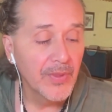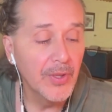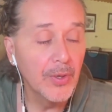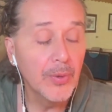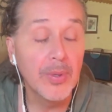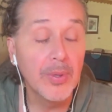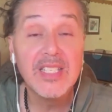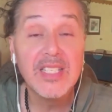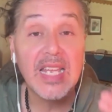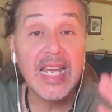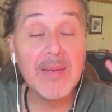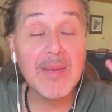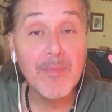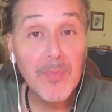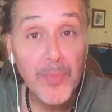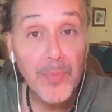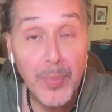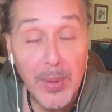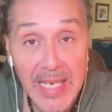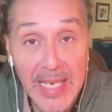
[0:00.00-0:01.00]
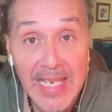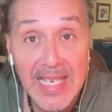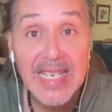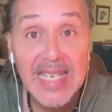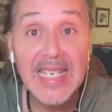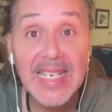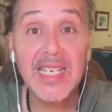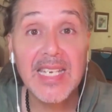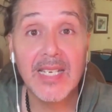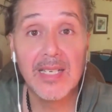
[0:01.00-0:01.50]
there is a
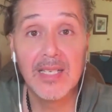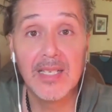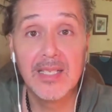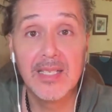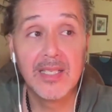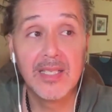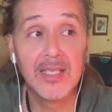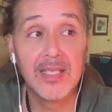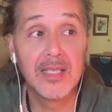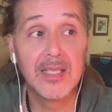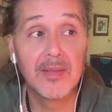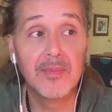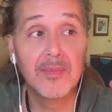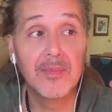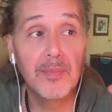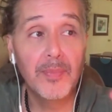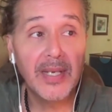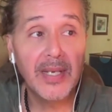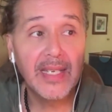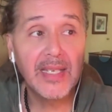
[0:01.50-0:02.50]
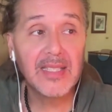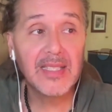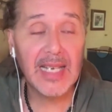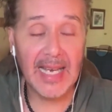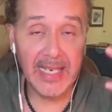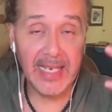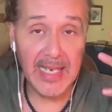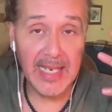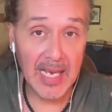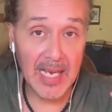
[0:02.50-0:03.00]
big
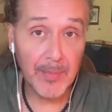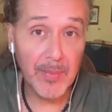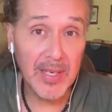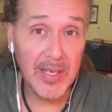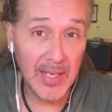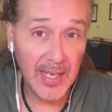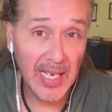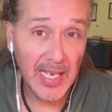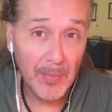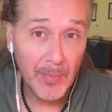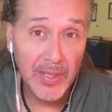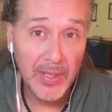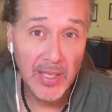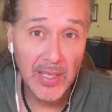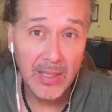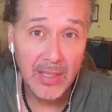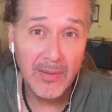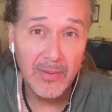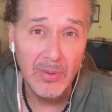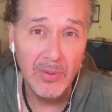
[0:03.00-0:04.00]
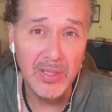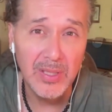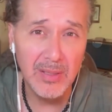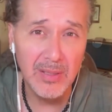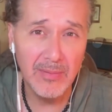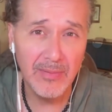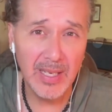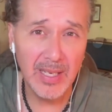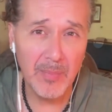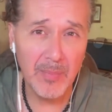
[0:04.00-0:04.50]
dynamic happening with the
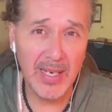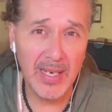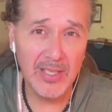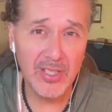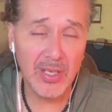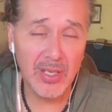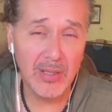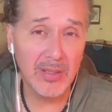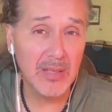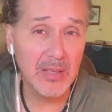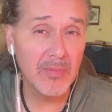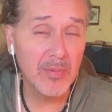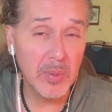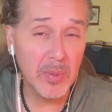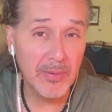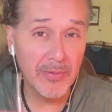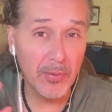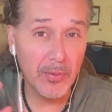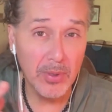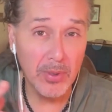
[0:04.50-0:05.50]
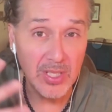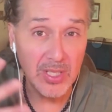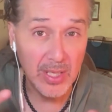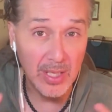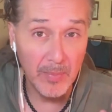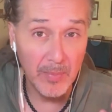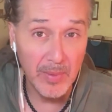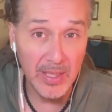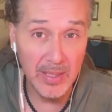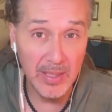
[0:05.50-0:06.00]
divine masculine even before it's
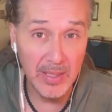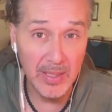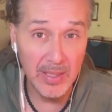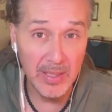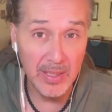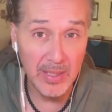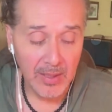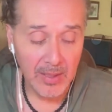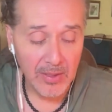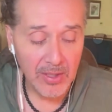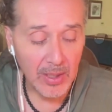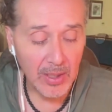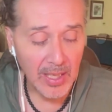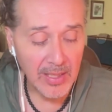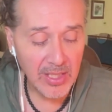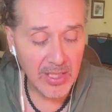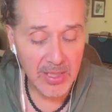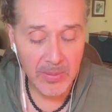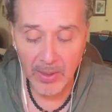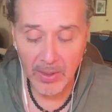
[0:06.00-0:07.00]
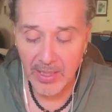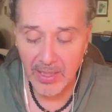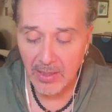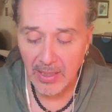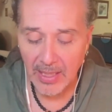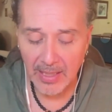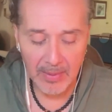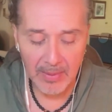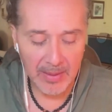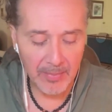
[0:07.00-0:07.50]
come in. So I just
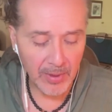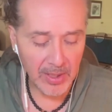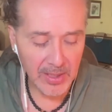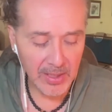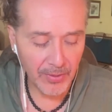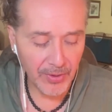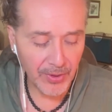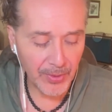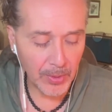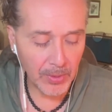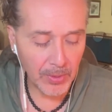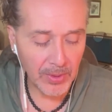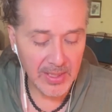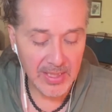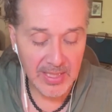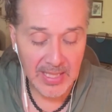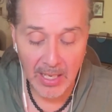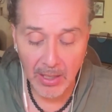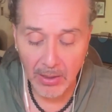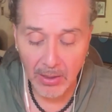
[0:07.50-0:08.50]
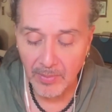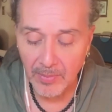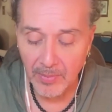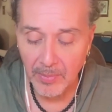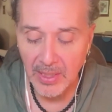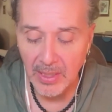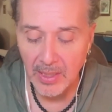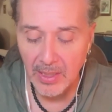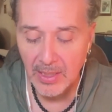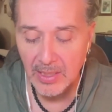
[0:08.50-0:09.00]
I want to throw this out
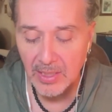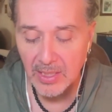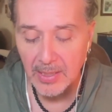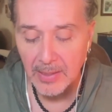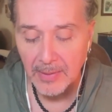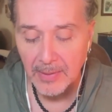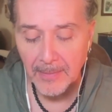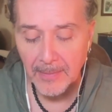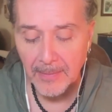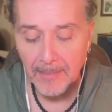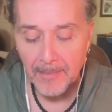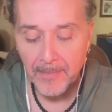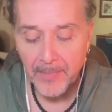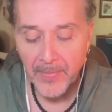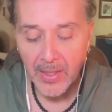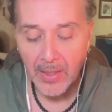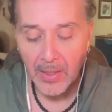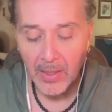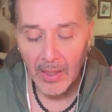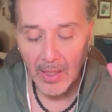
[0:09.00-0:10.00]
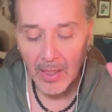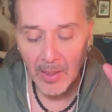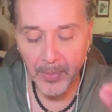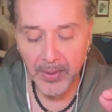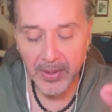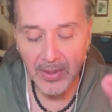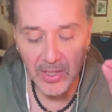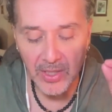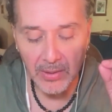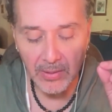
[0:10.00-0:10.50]
because up
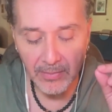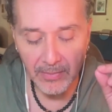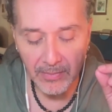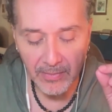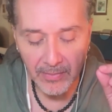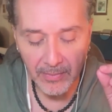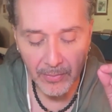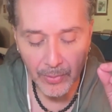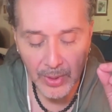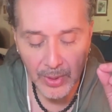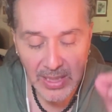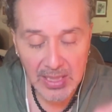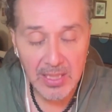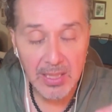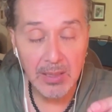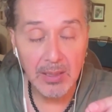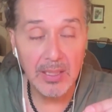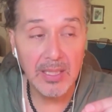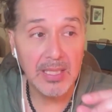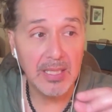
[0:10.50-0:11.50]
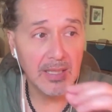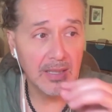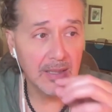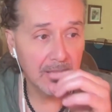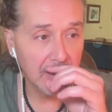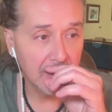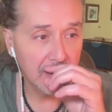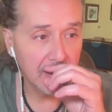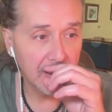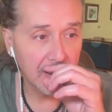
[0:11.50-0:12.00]
until recently,
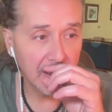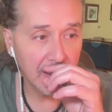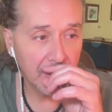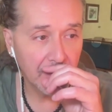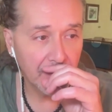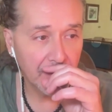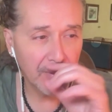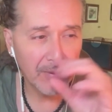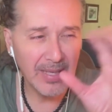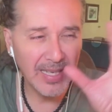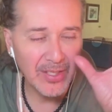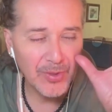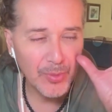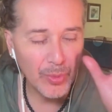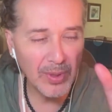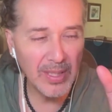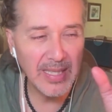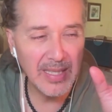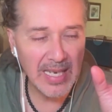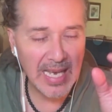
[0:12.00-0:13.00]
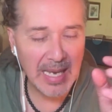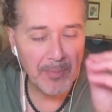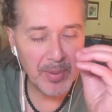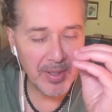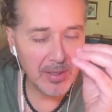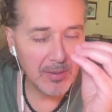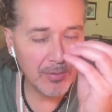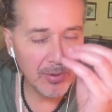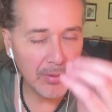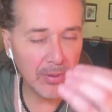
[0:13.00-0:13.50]
there has really not
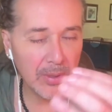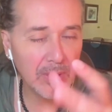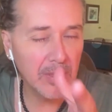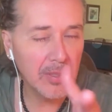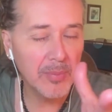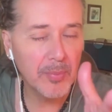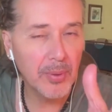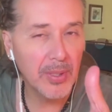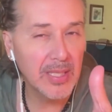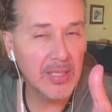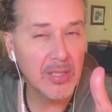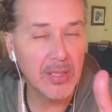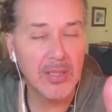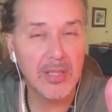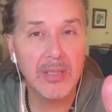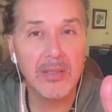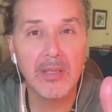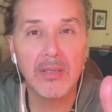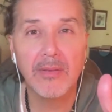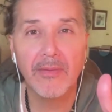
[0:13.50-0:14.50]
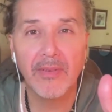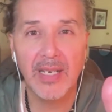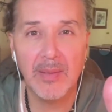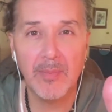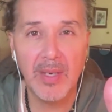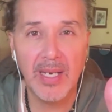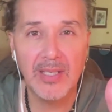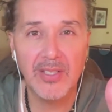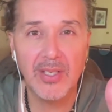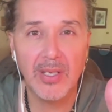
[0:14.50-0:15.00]
been a real clear presence of the divine
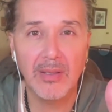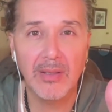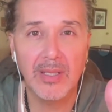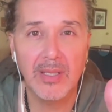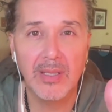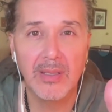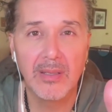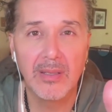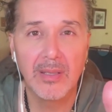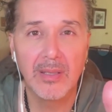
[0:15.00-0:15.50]
masculine.